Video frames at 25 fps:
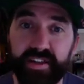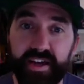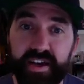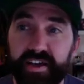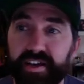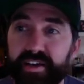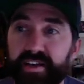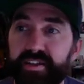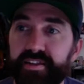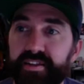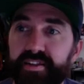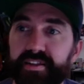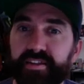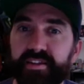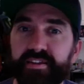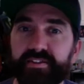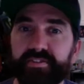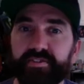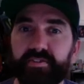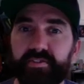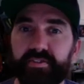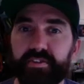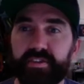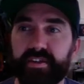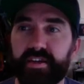Like, these
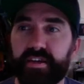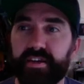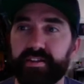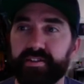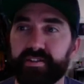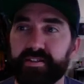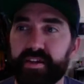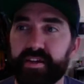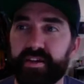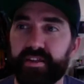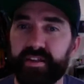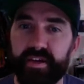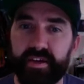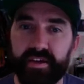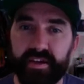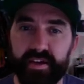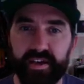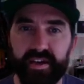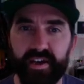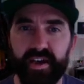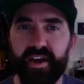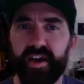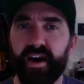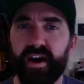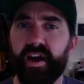are things I think
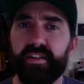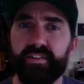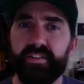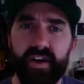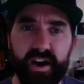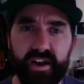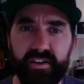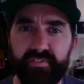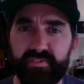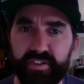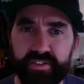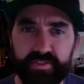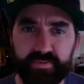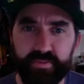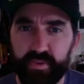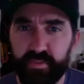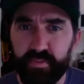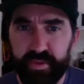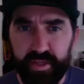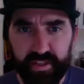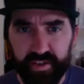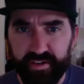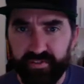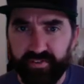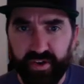a lot of us will
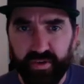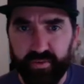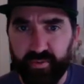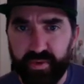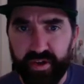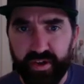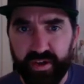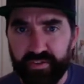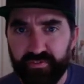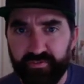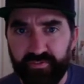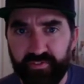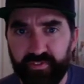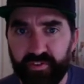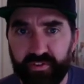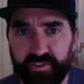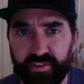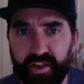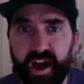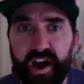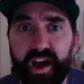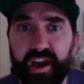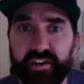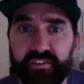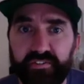be living with for
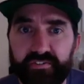life.